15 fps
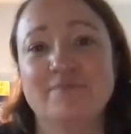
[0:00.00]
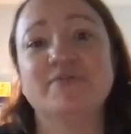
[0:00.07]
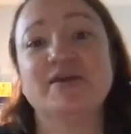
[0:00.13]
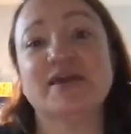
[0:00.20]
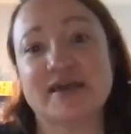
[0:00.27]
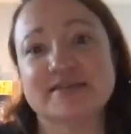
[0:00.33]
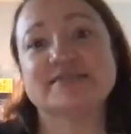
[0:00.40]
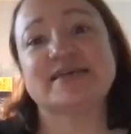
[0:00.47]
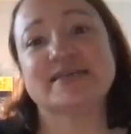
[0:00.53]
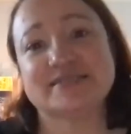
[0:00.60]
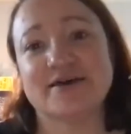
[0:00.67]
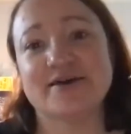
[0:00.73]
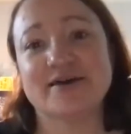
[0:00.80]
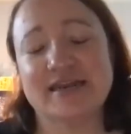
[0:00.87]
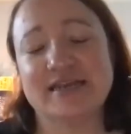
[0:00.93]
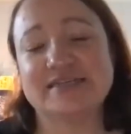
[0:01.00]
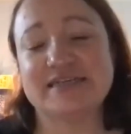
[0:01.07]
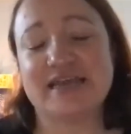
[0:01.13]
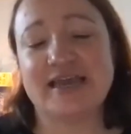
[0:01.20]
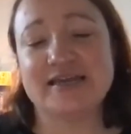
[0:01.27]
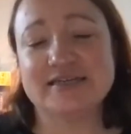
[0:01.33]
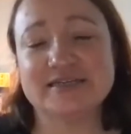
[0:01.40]
because things aren't going to
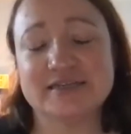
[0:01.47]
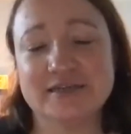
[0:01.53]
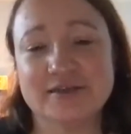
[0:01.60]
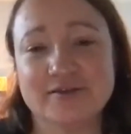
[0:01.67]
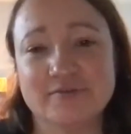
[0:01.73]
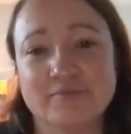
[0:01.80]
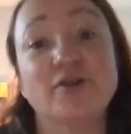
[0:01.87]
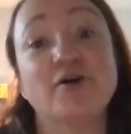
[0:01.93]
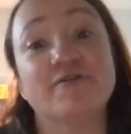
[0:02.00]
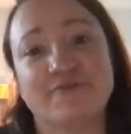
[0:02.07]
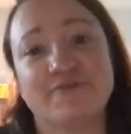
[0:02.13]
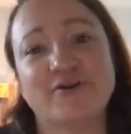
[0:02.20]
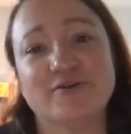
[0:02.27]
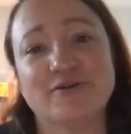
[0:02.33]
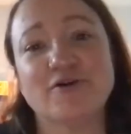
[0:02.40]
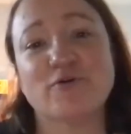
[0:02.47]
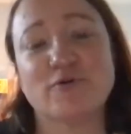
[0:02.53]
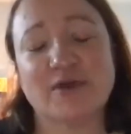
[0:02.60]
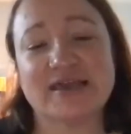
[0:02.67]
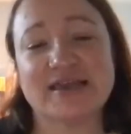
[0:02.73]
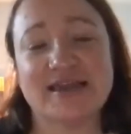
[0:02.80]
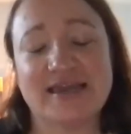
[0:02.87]
change, not for not
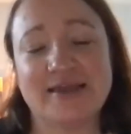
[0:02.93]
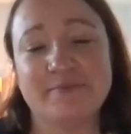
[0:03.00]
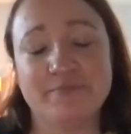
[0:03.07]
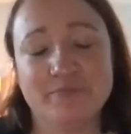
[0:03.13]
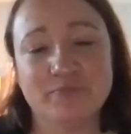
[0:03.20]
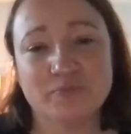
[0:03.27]
quickly.